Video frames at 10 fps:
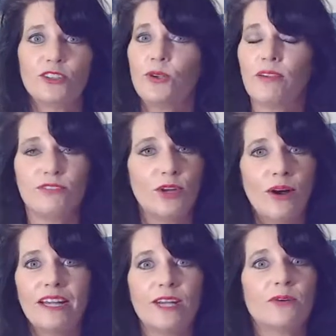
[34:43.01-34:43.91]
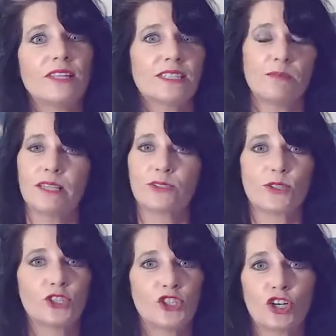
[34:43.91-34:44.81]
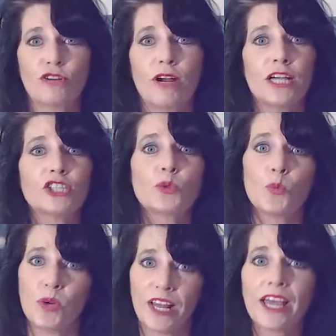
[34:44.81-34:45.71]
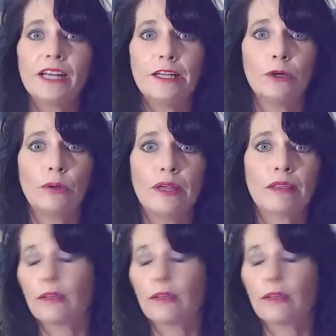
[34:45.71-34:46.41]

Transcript: You have no idea when this man's on a sugar rush, what I got to deal with.